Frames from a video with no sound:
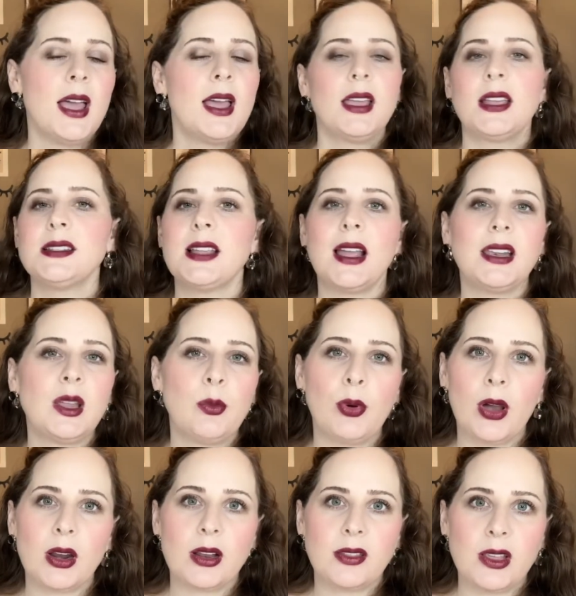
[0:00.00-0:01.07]
because any
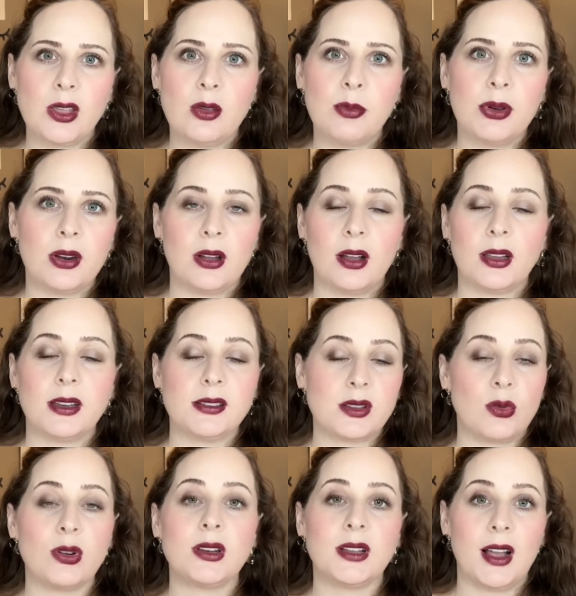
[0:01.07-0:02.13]
product that you put on is
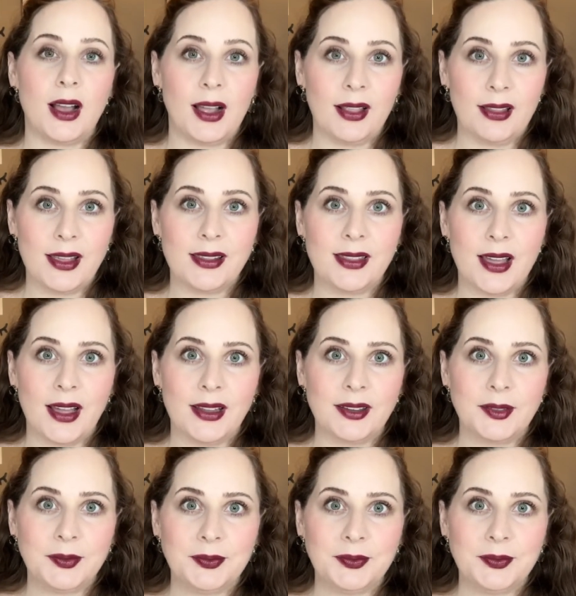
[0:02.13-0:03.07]
going to highlight that.